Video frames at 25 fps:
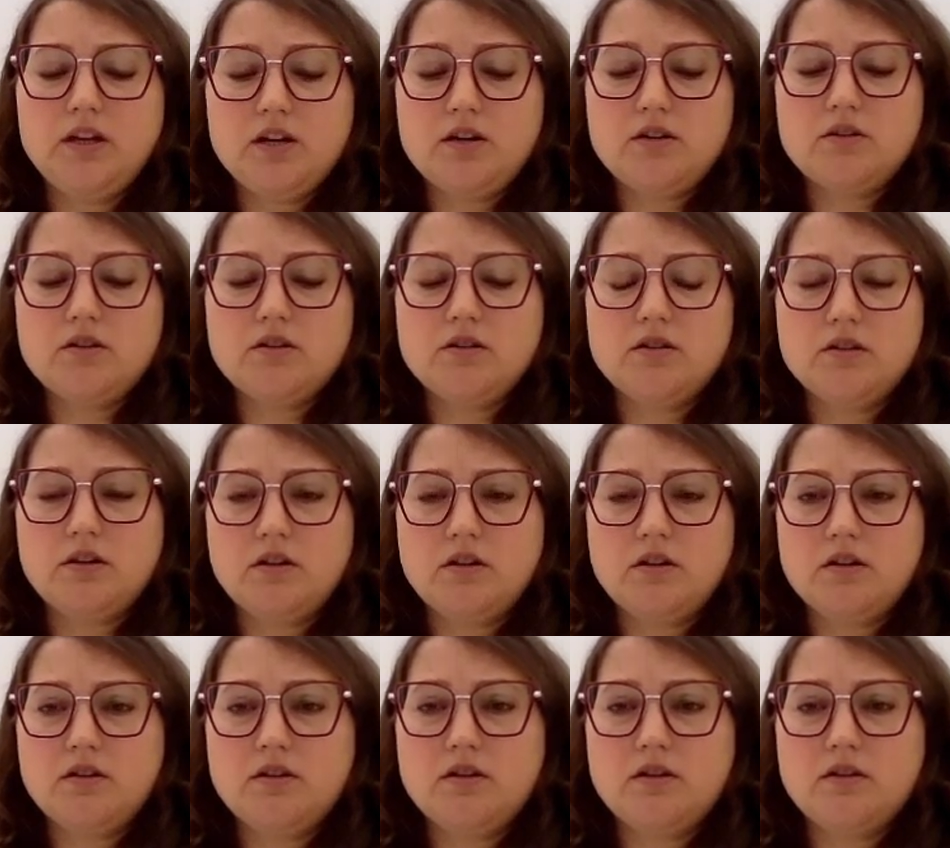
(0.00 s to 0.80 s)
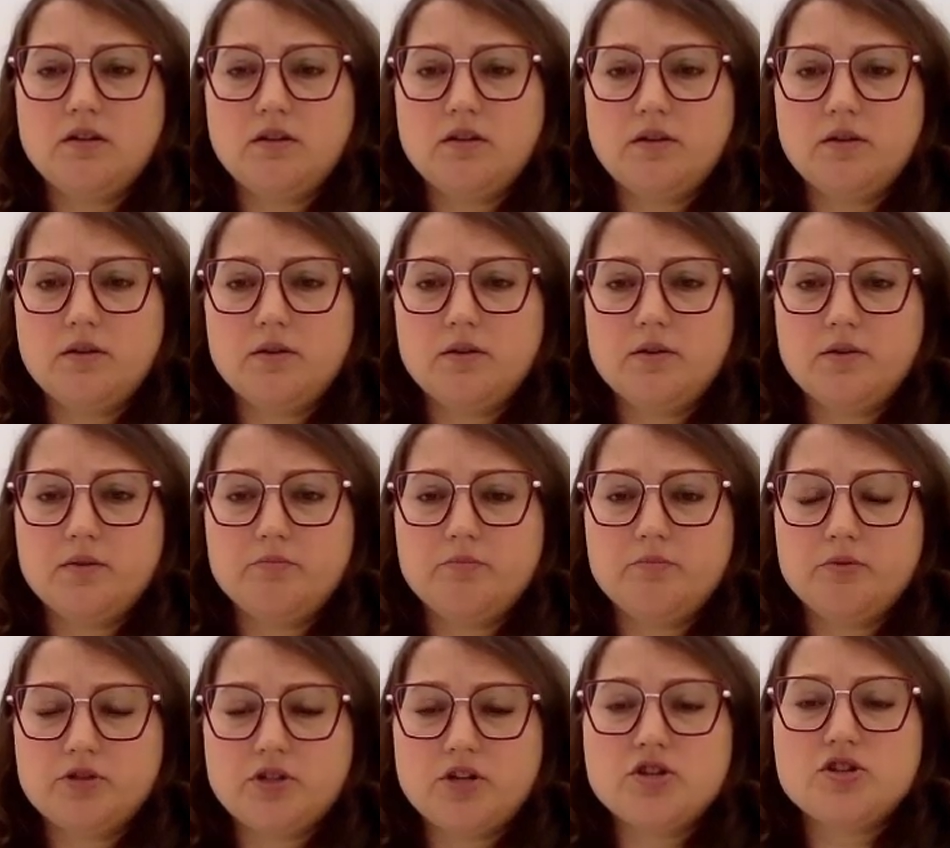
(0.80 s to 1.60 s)
here
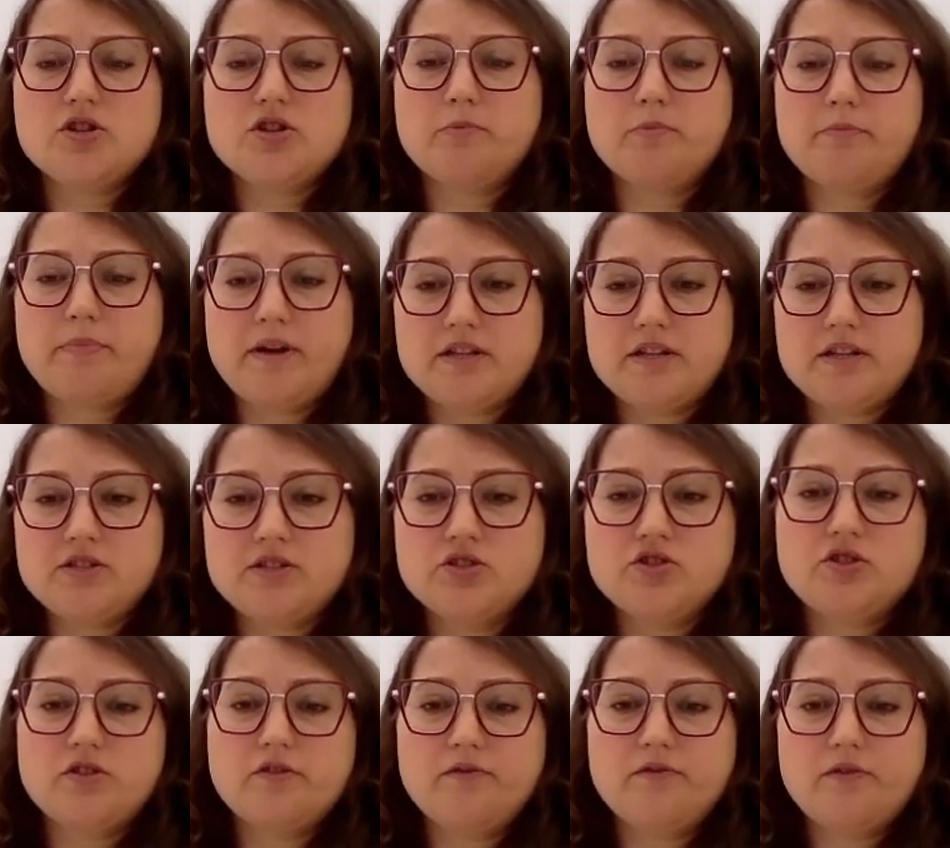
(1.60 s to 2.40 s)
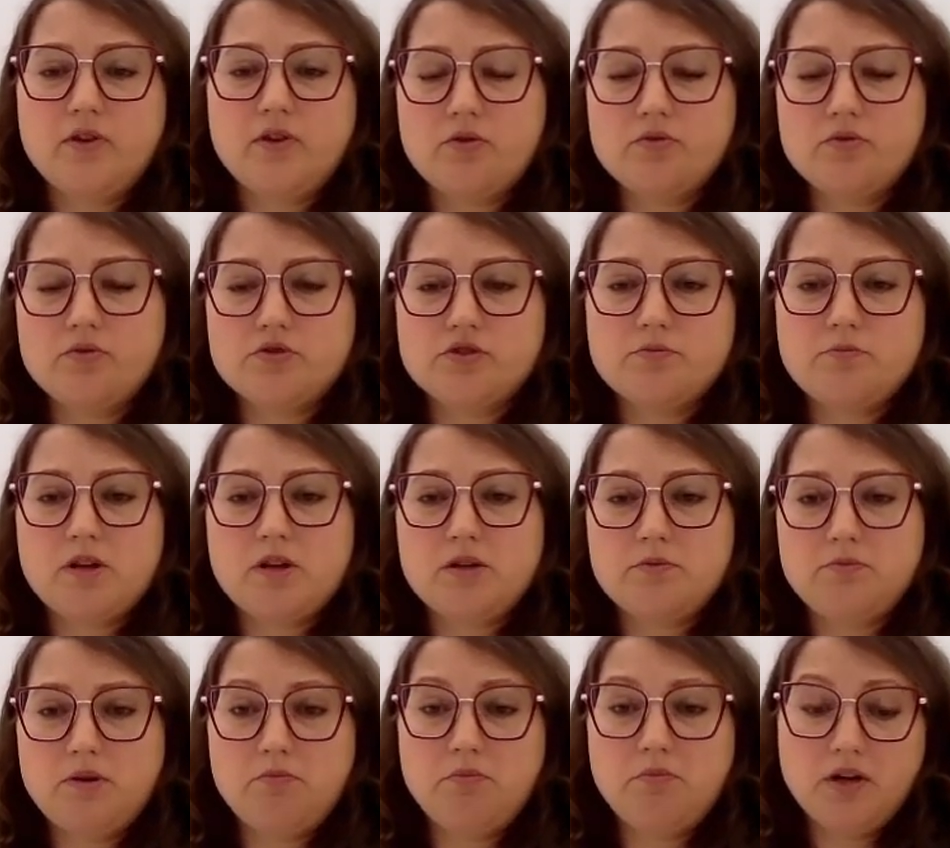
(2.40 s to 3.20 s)
potential passenger flows
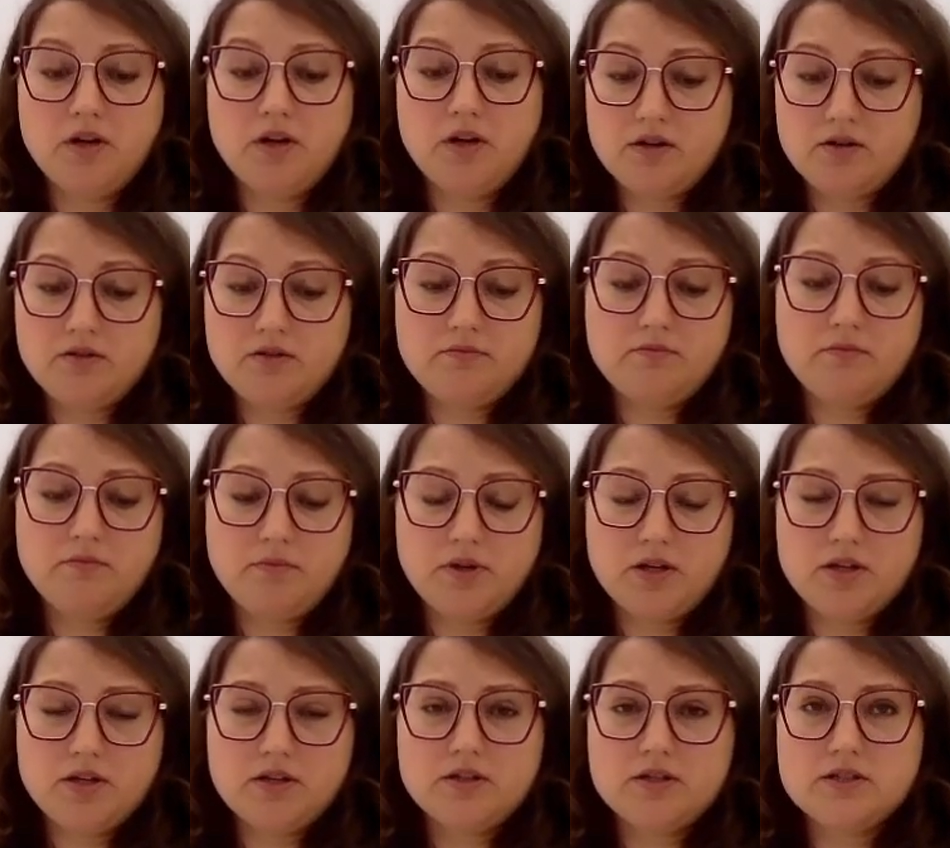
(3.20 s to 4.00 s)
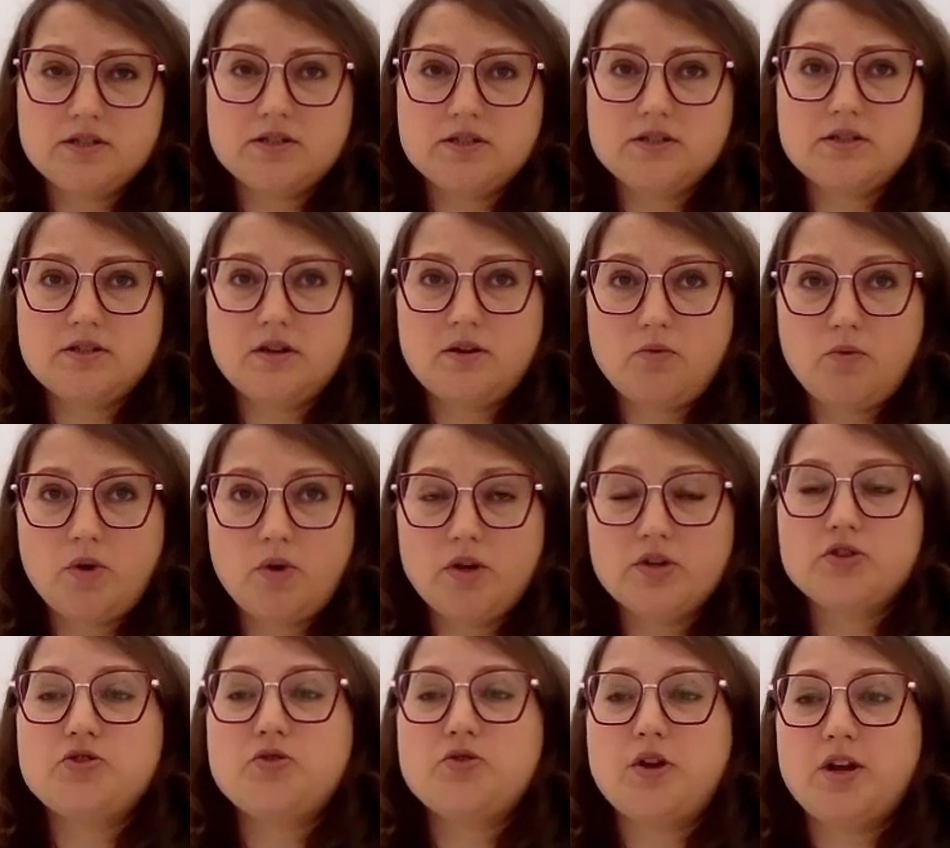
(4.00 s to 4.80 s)
might be bigger because
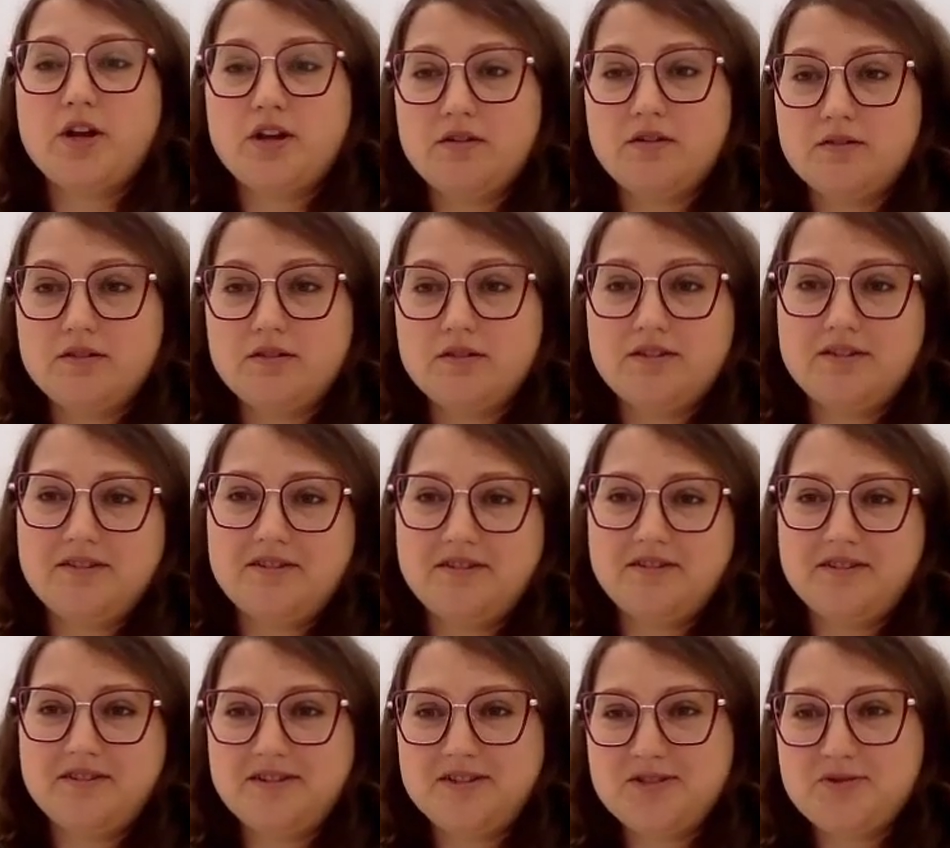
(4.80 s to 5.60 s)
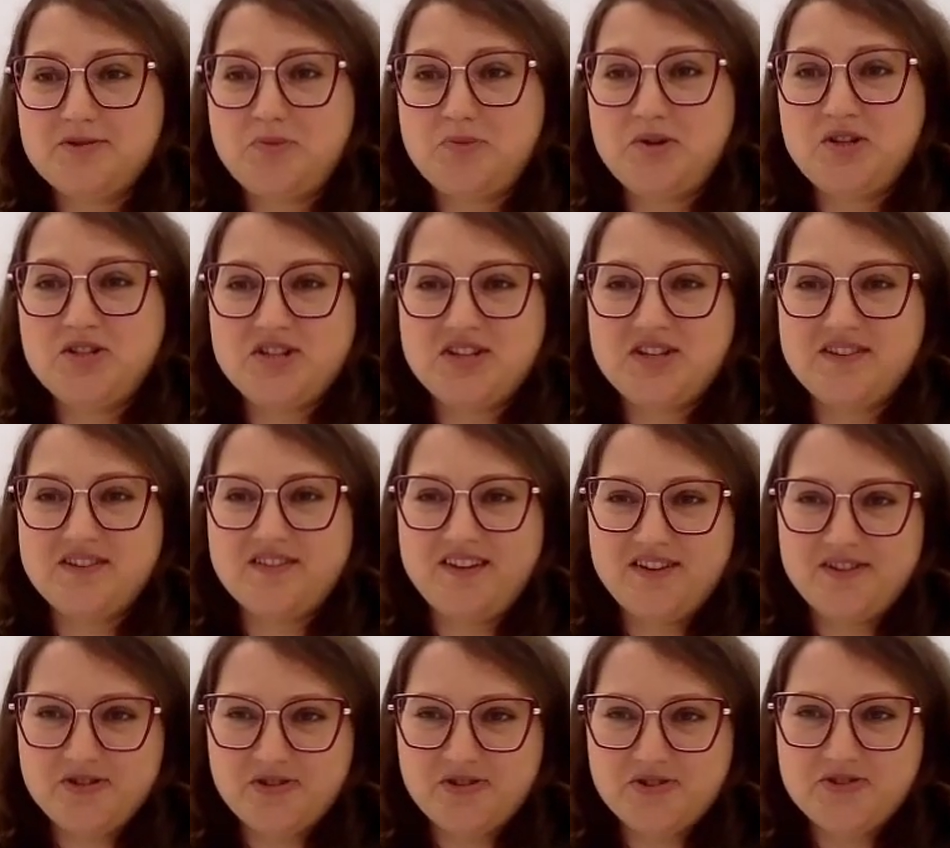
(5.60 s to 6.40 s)
one train is
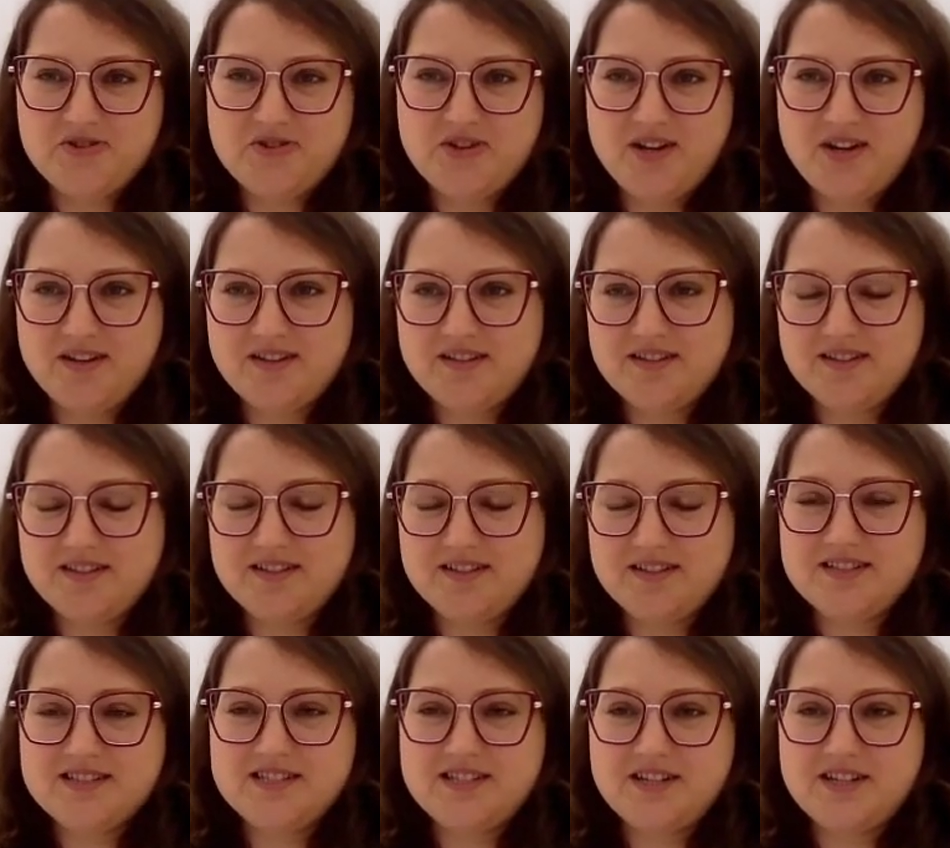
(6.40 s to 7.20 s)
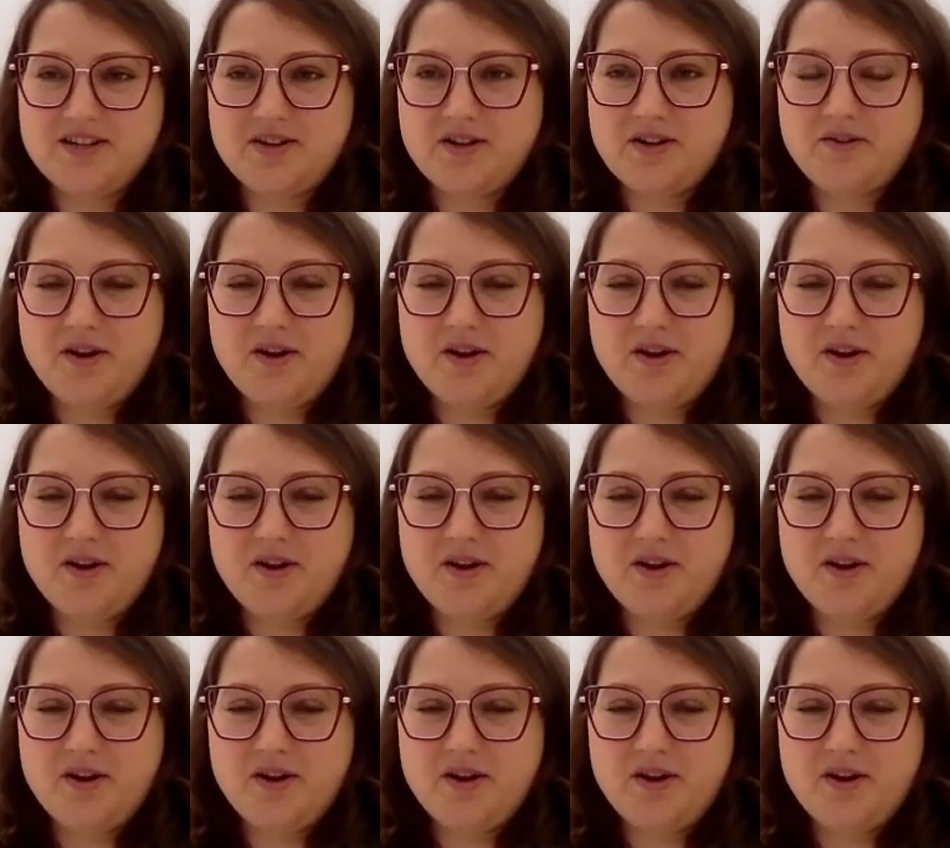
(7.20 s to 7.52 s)
meeting the other train, and it's